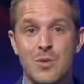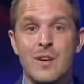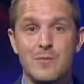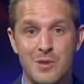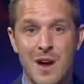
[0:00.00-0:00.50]

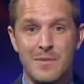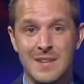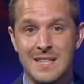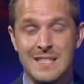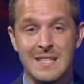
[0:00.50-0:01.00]
rental
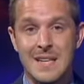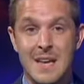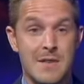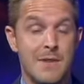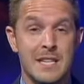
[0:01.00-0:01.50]
properties and
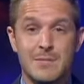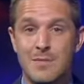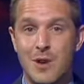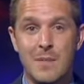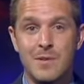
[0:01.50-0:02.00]

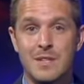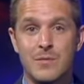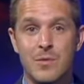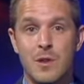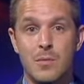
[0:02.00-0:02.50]
investment properties
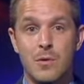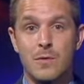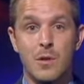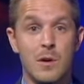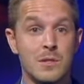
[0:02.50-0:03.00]
for their
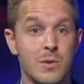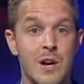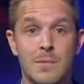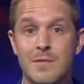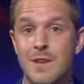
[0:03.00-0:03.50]
portfolios. We
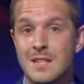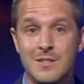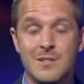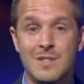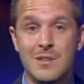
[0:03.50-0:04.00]
help
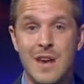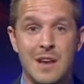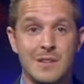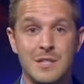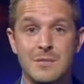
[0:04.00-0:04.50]
investors do that
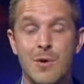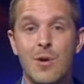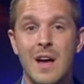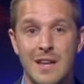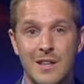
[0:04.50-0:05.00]
on a
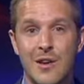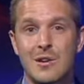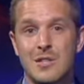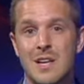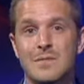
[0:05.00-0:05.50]
small and
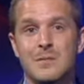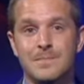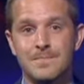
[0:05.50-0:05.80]
large level.